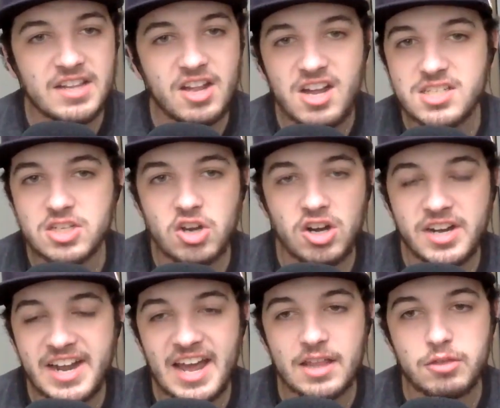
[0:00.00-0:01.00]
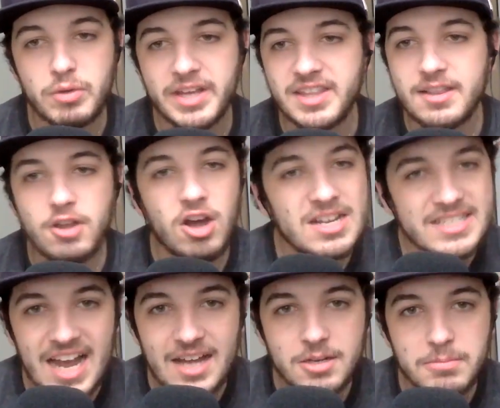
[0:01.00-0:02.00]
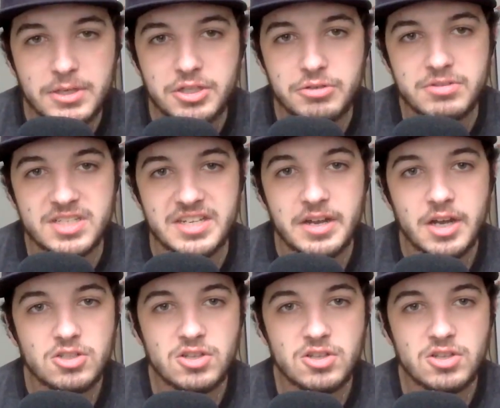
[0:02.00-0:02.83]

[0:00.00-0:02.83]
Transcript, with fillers: They lost Garnett Hathaway. They lost Tyler Bertuzzi.